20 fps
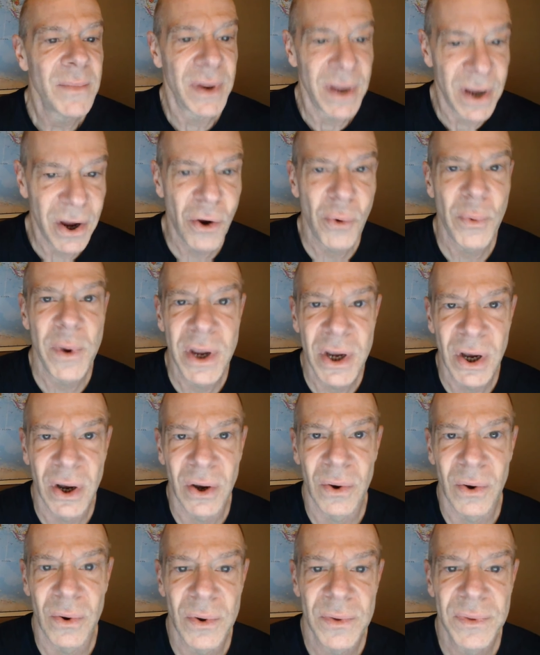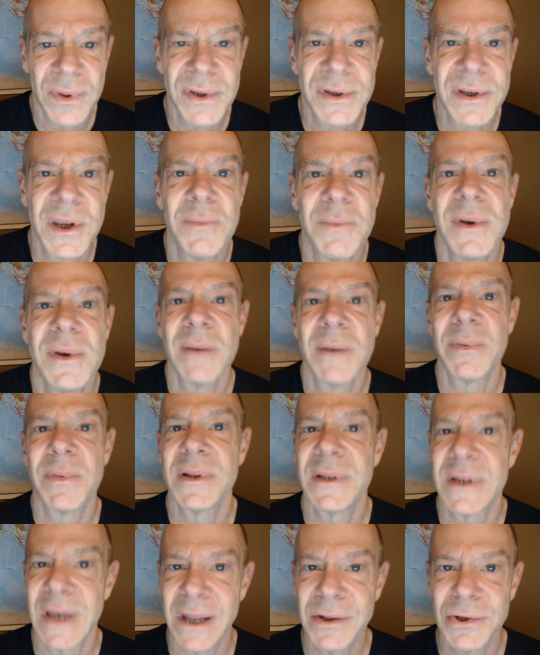But here we go. This could be a
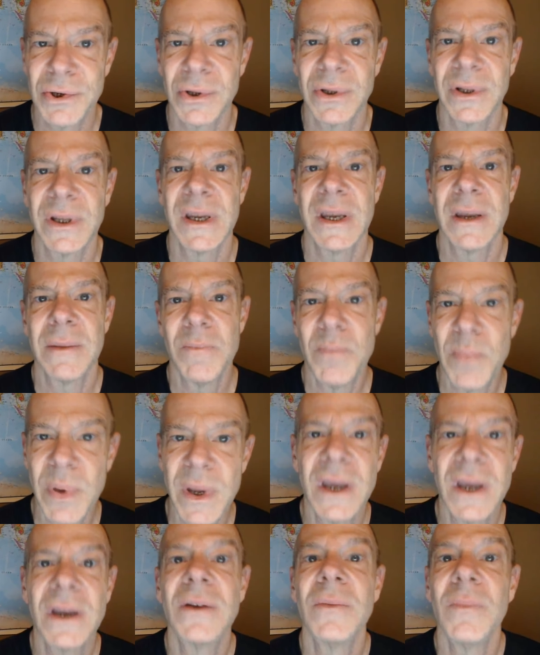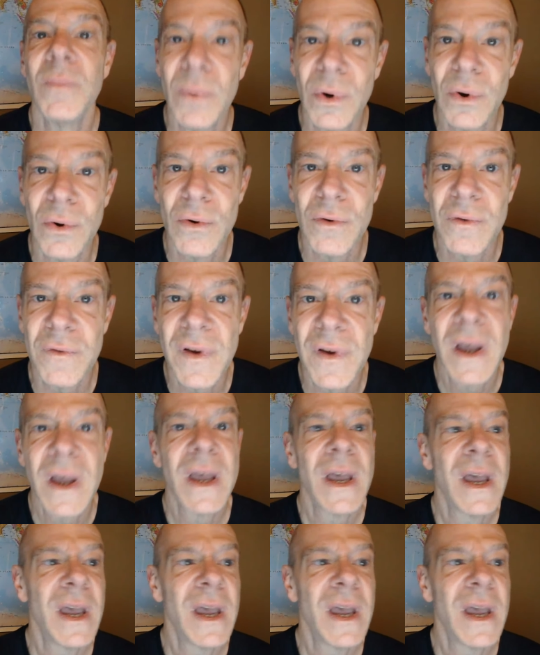potentially big move,